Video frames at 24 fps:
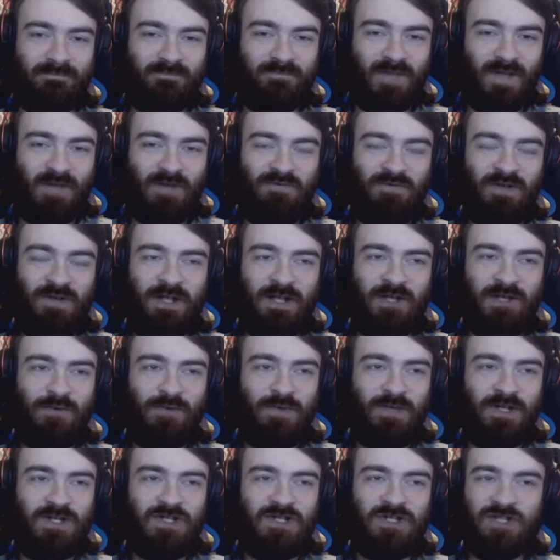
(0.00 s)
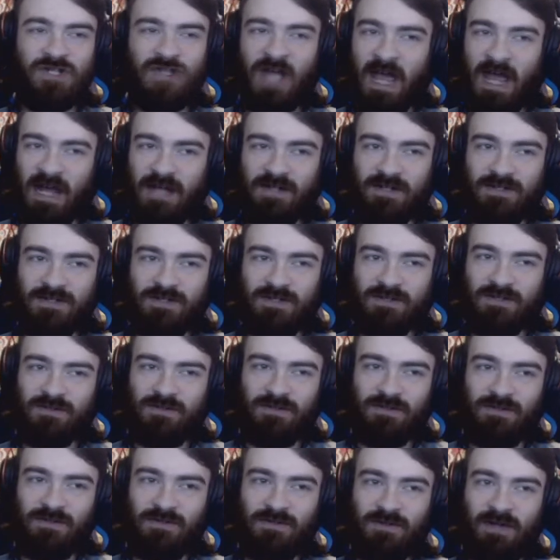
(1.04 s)
I feel like you inject
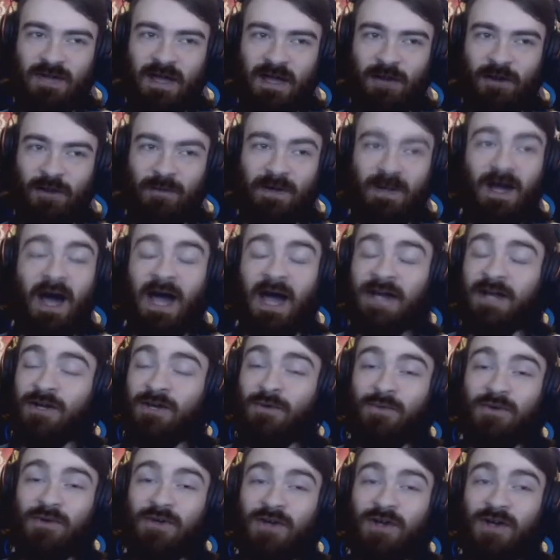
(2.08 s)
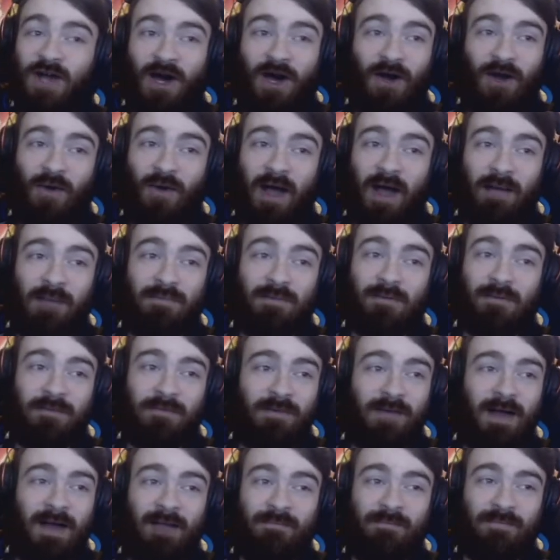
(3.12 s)
heroin. I don't know. I'm
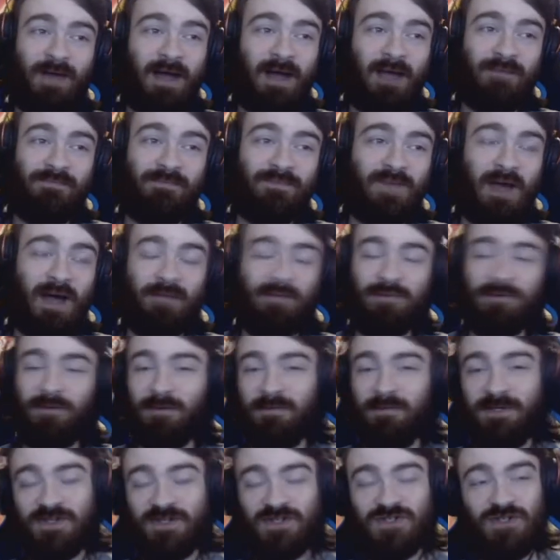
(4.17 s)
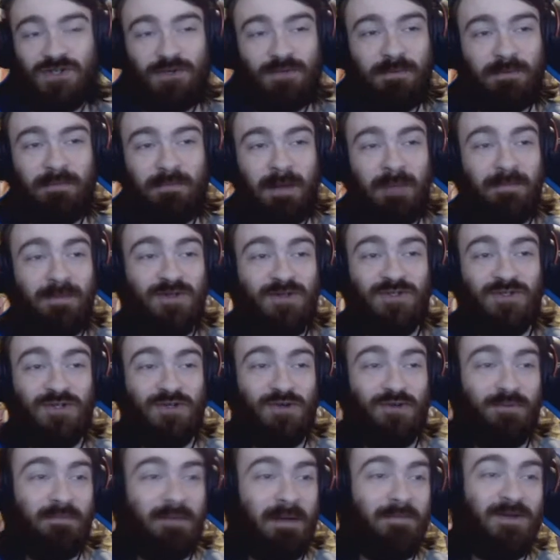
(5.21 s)
probably I'm, I'm I'm probably being stupid. Maybe you
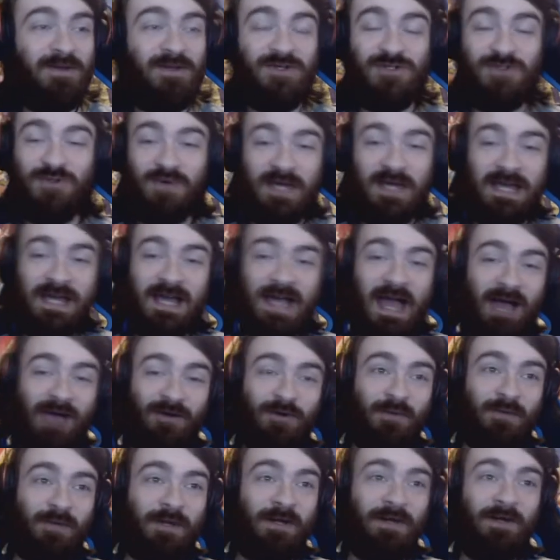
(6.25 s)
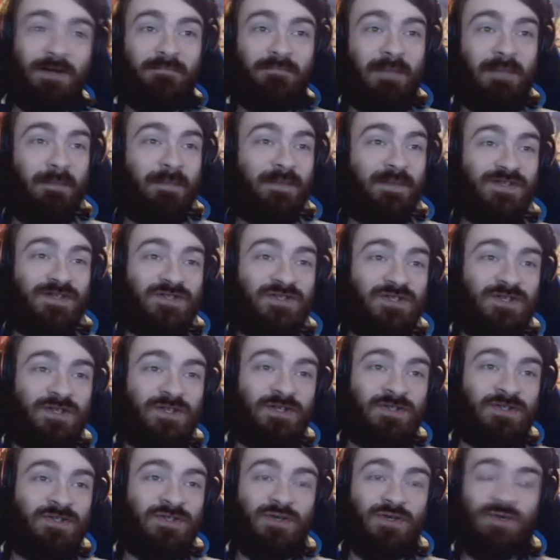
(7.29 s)
do. Maybe you do eat heroin. Maybe this
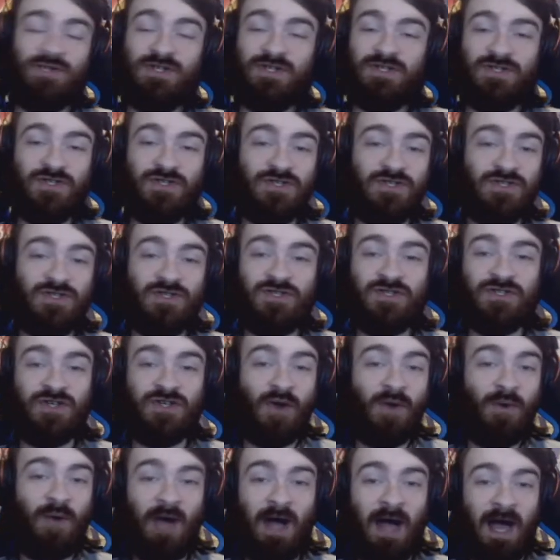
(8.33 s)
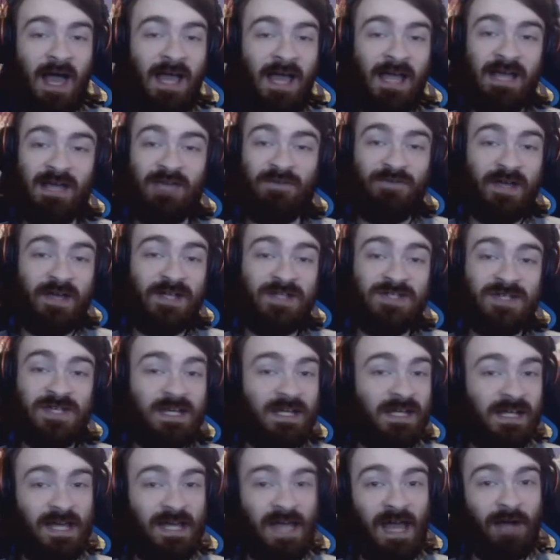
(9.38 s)
dude is just so high he thinks he
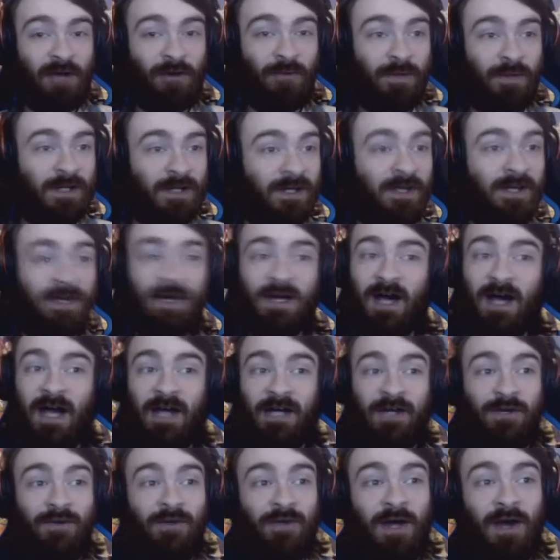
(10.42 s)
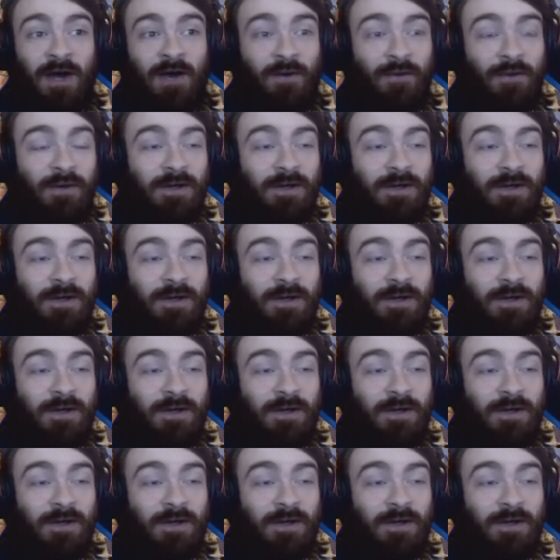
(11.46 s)
can eat heroin. I don't know.